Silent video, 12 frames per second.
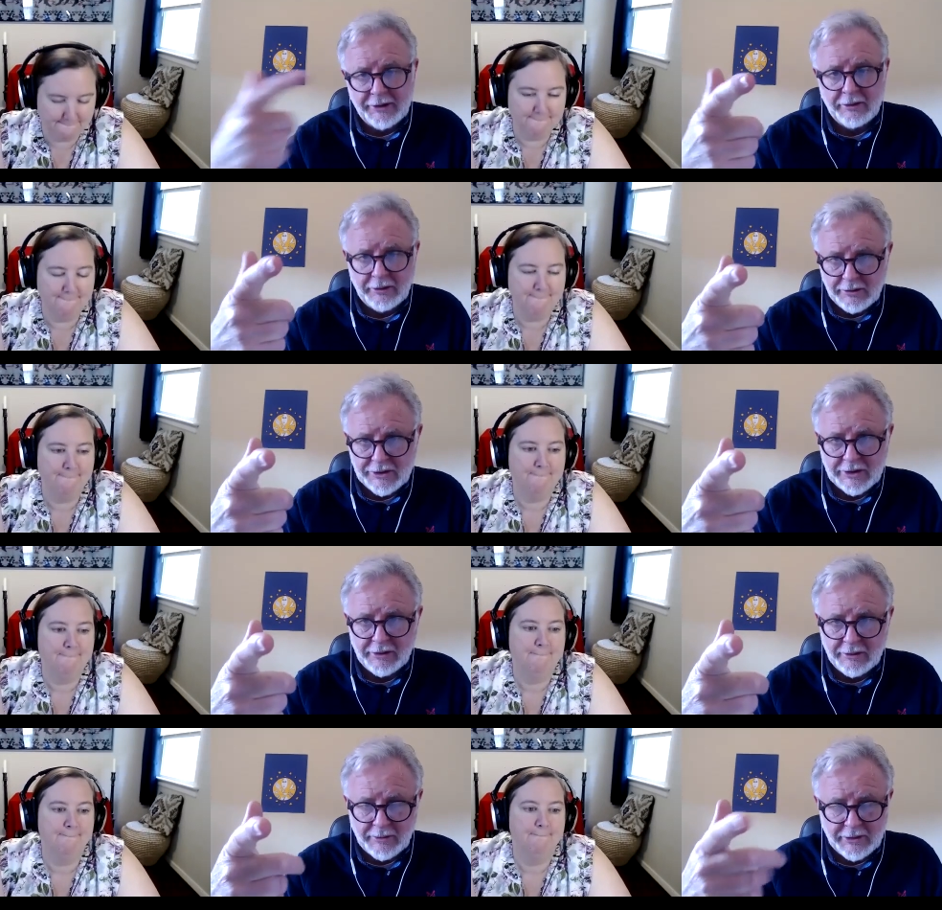Speaker 1: you're
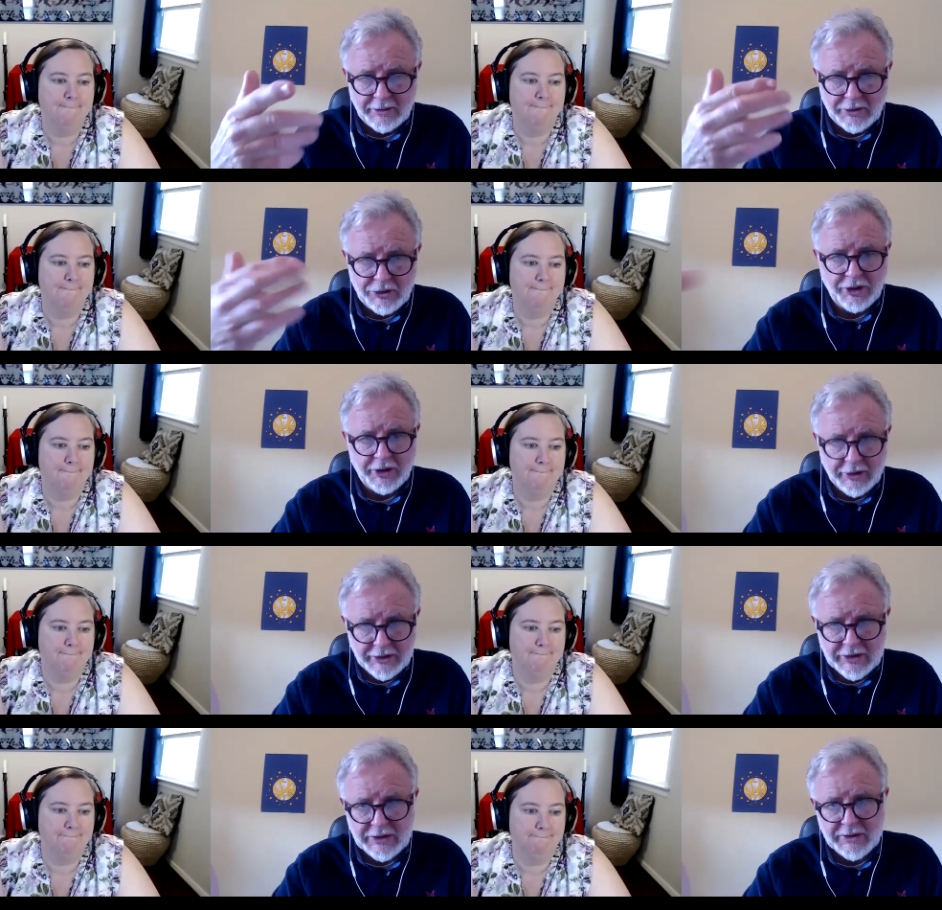using the word
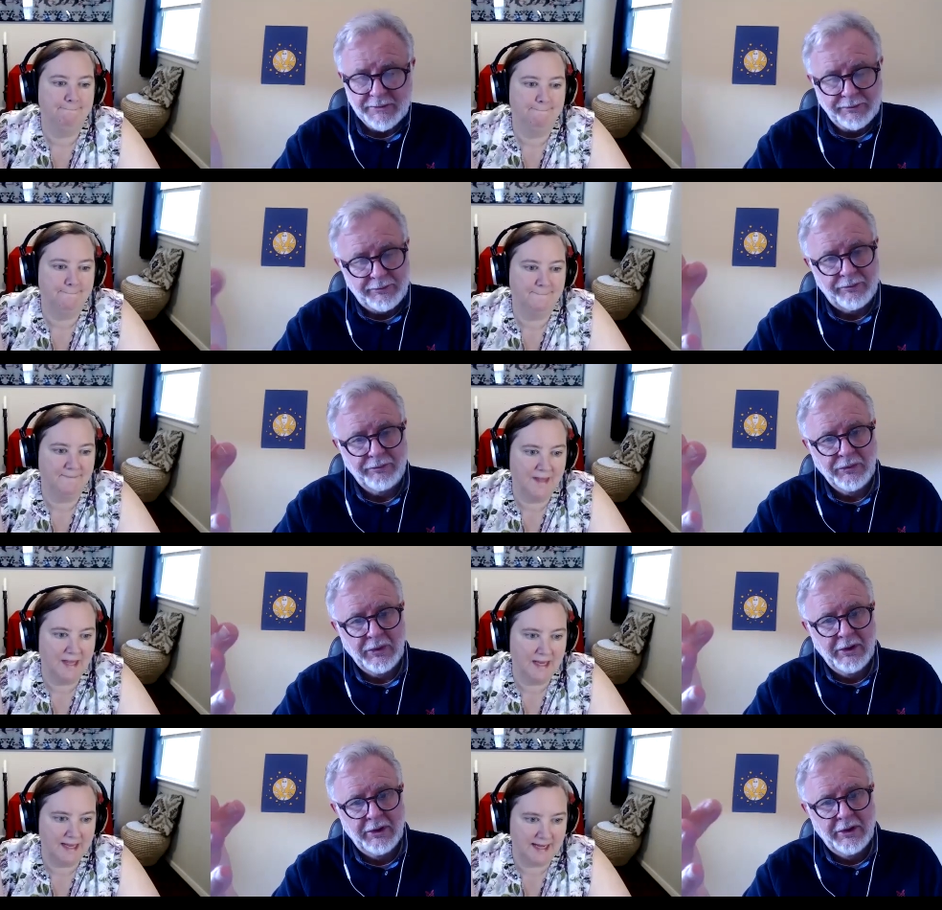triggers
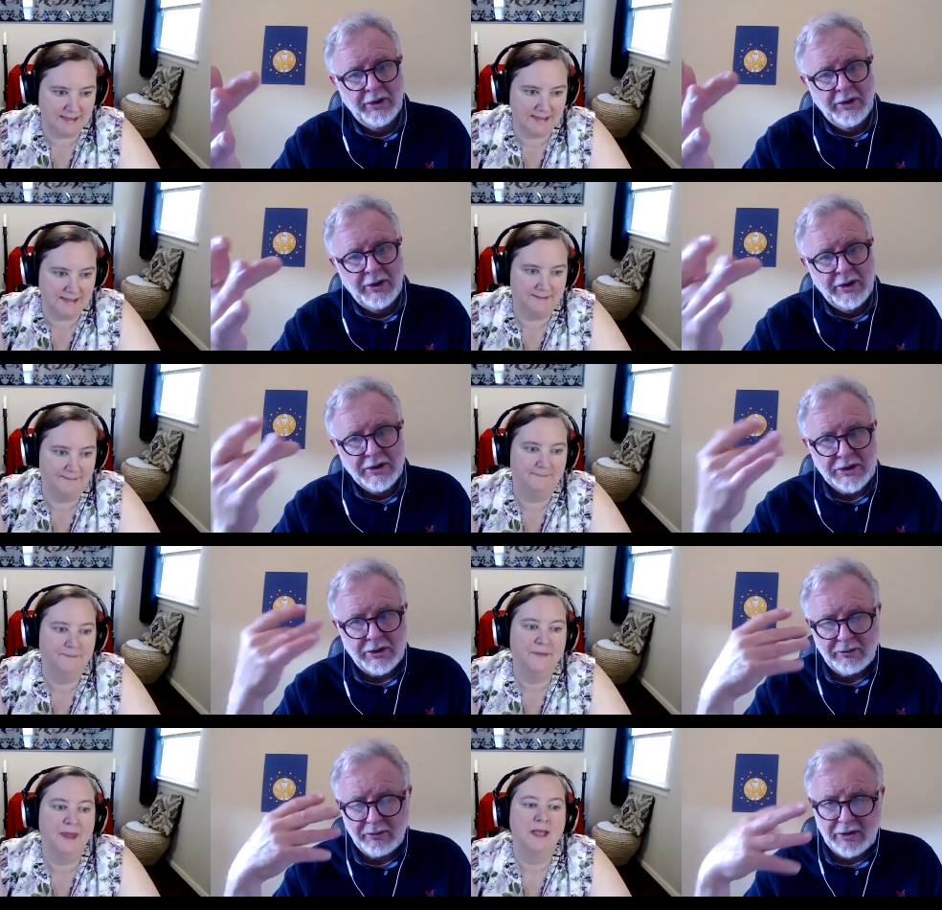yes
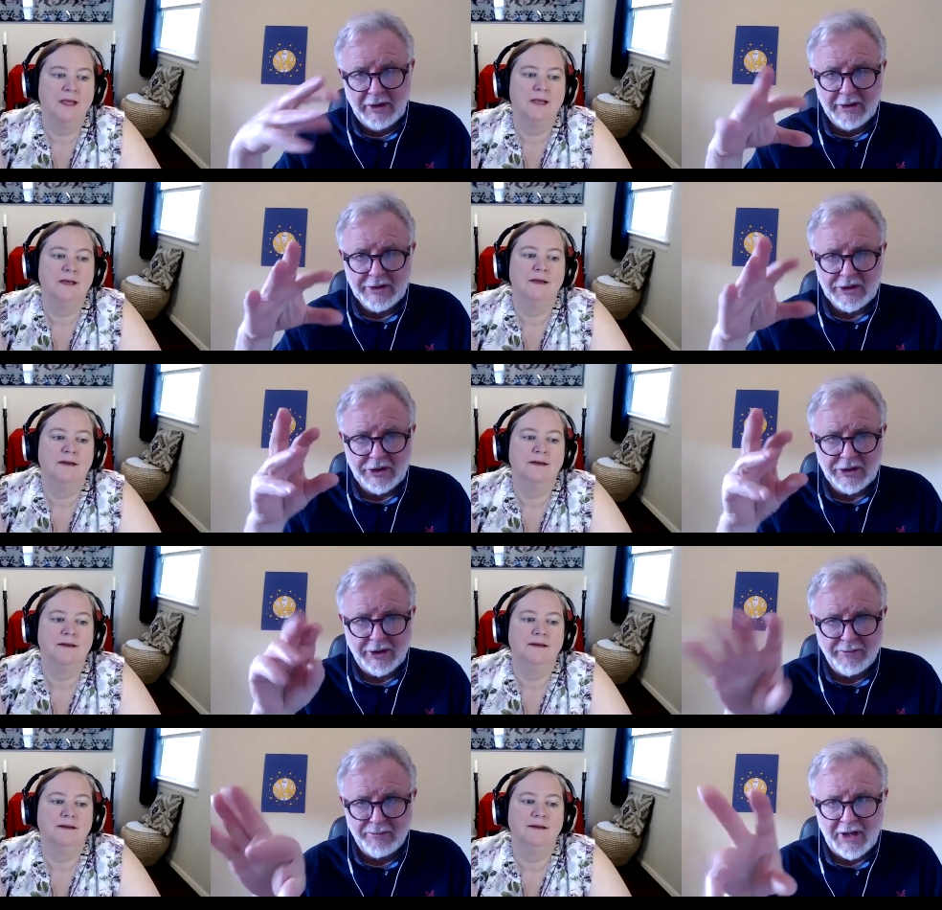so let's just
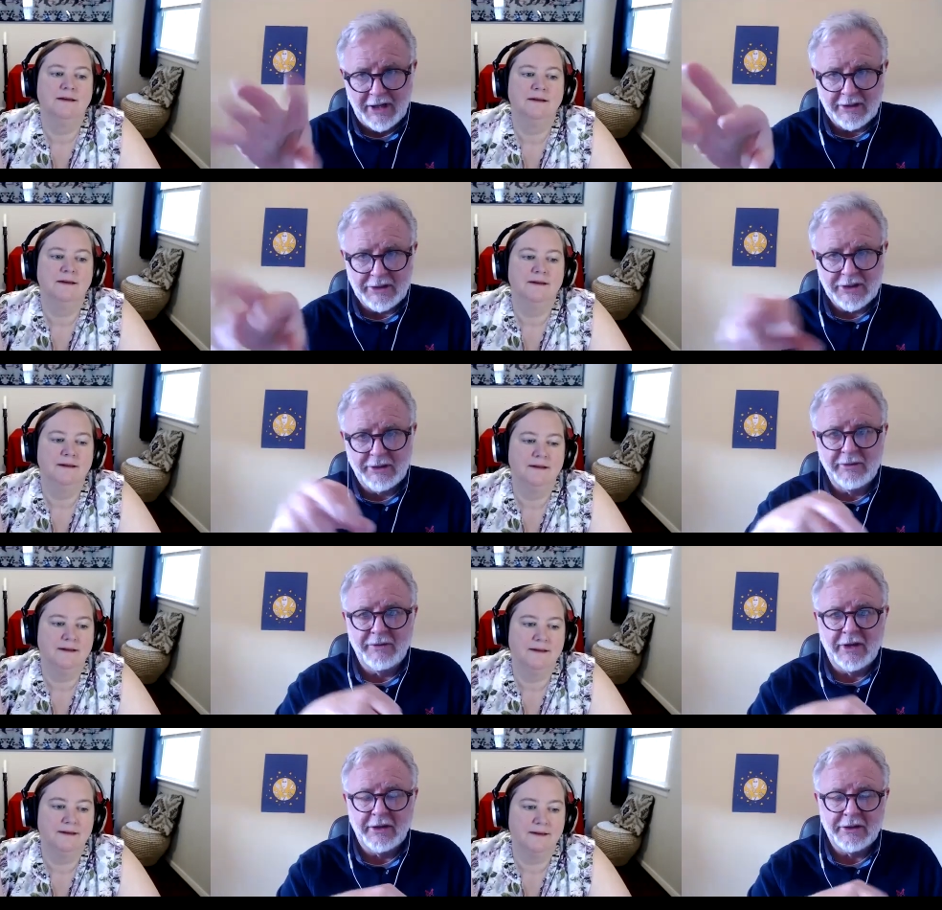unpack some of
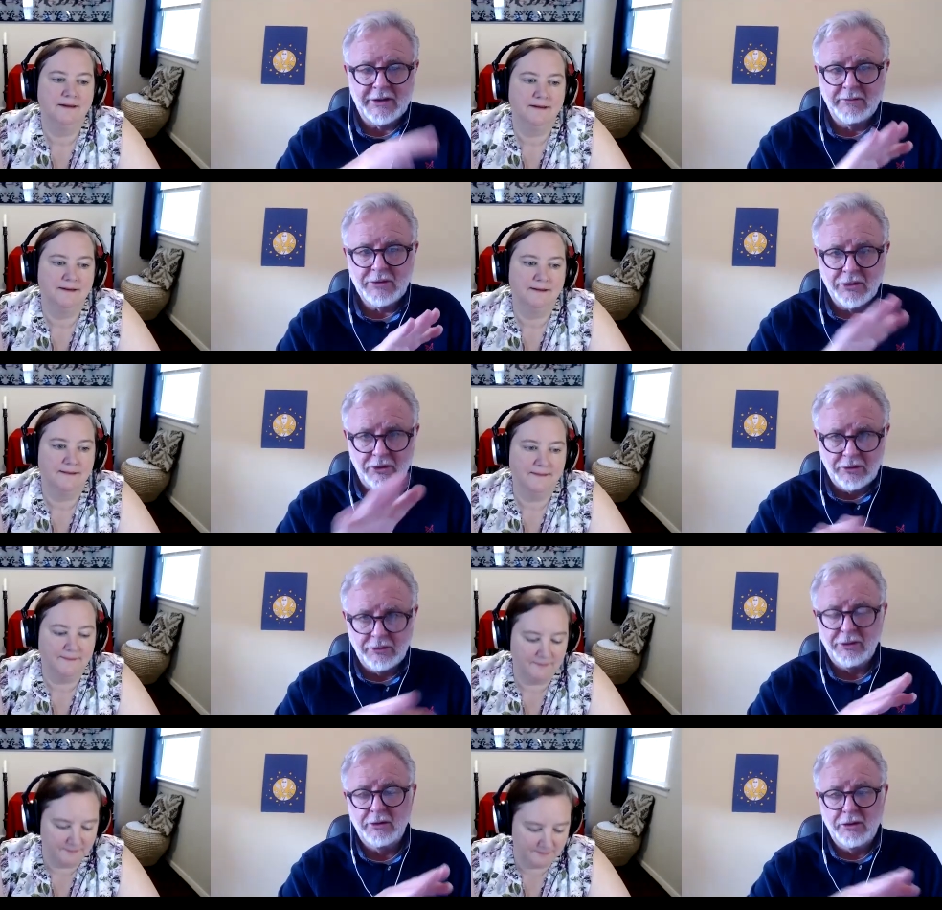that because I'm
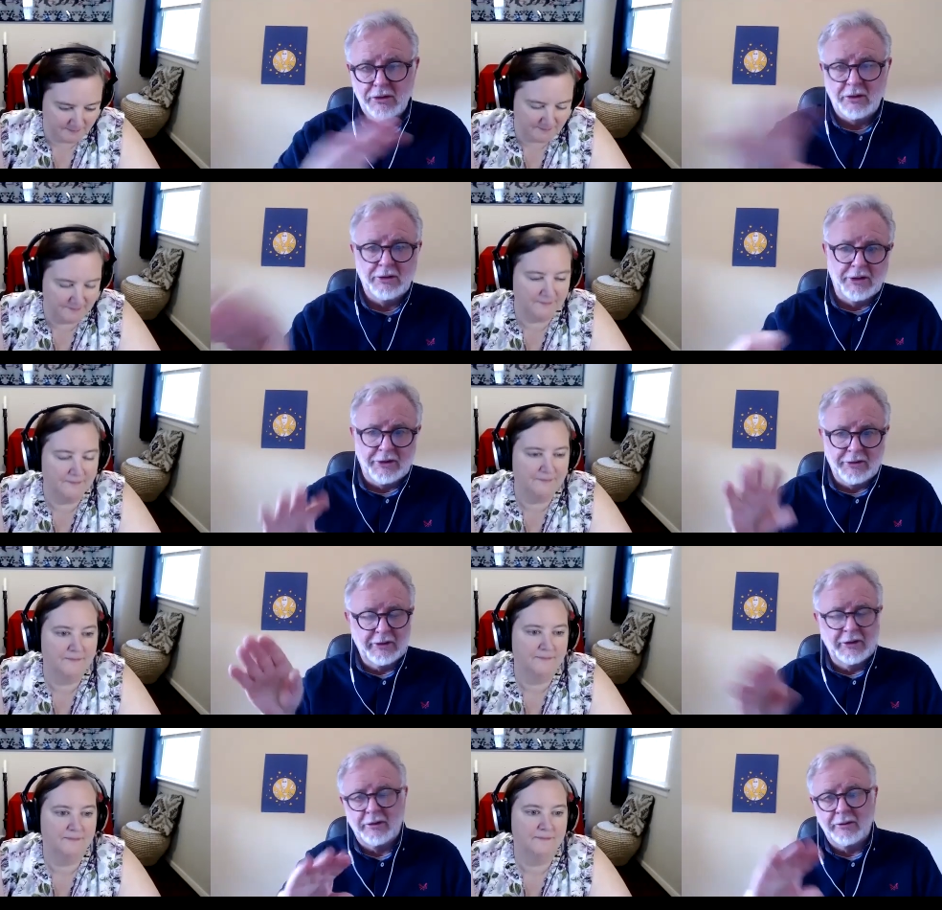sure
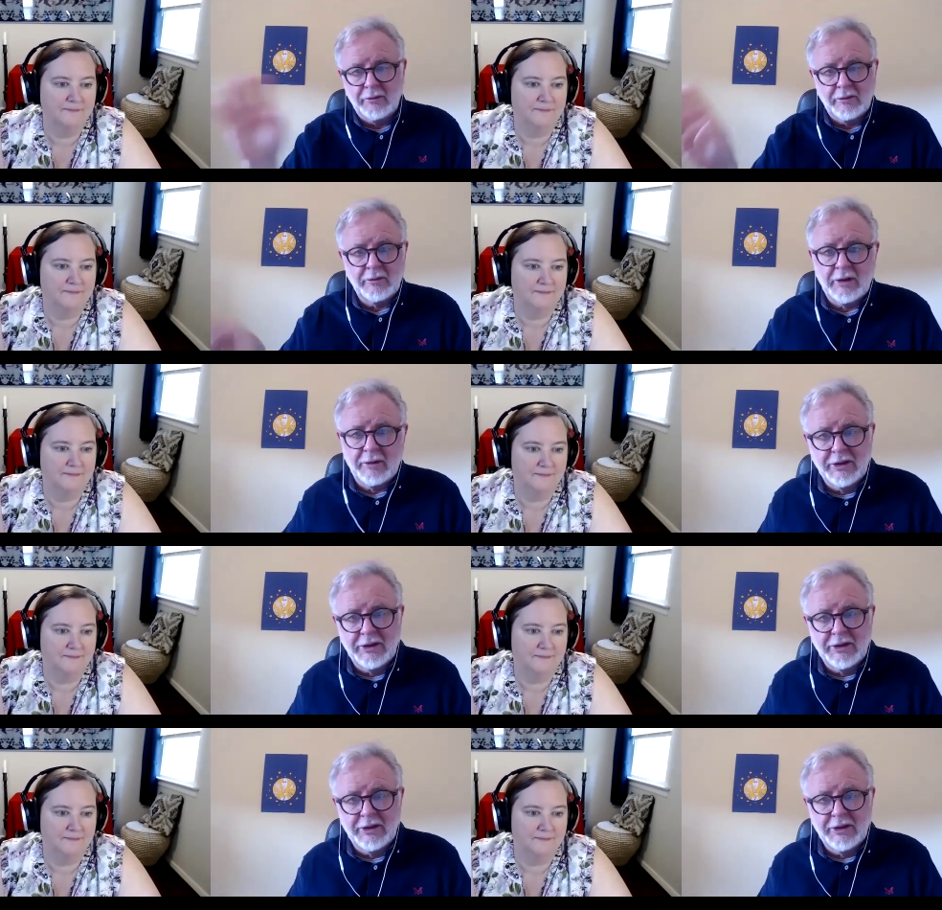not, you know, I